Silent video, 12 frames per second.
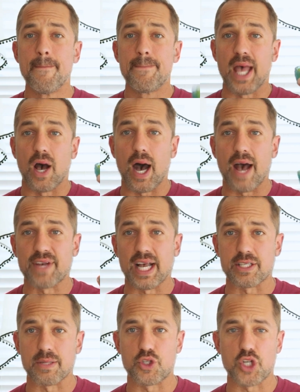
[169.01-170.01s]
Now, I've
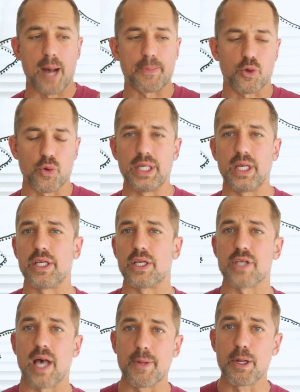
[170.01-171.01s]
got some chopped green
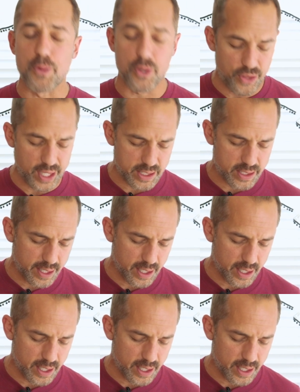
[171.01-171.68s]
onions. I'm gonna put these in